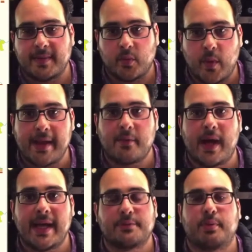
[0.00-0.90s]
white
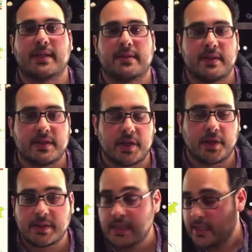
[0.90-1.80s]
wines plus
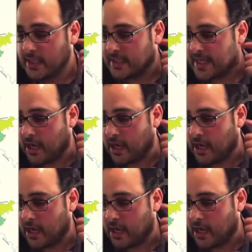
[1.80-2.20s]
dessert. Now,